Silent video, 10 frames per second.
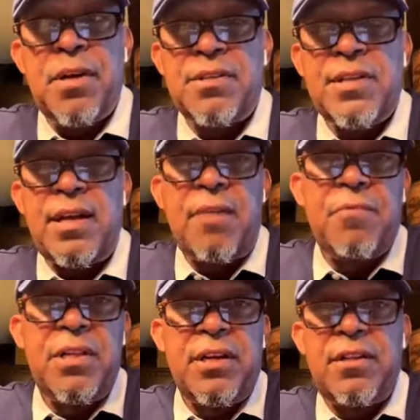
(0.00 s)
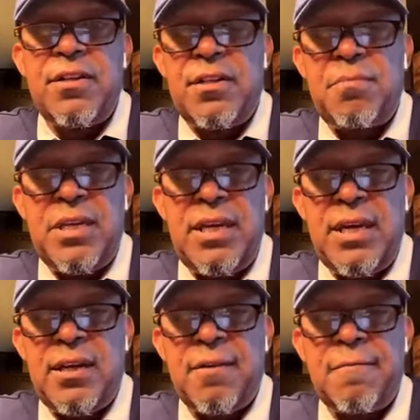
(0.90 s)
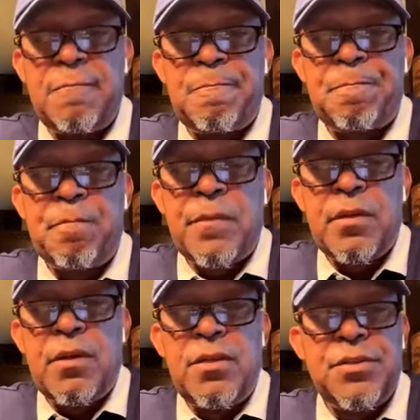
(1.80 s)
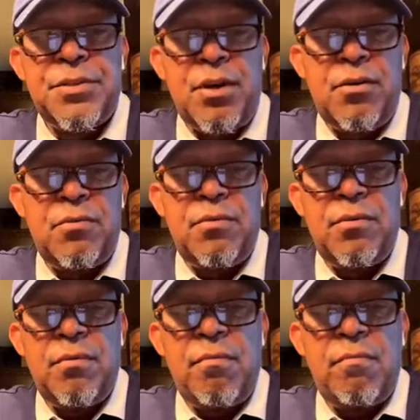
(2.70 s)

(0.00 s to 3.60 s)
because they're not really clear in the beginning. So